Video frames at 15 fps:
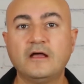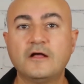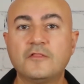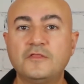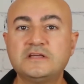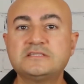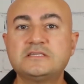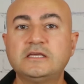
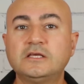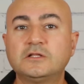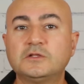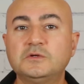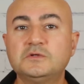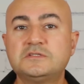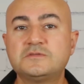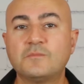This
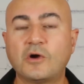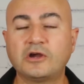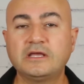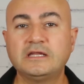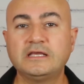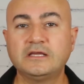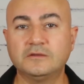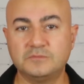includes
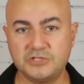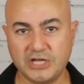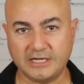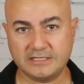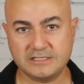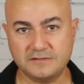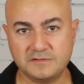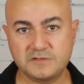marketing
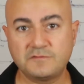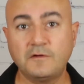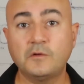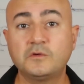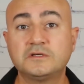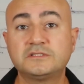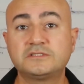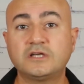objectives
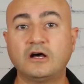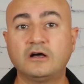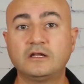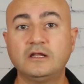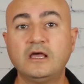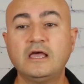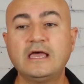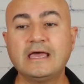focused on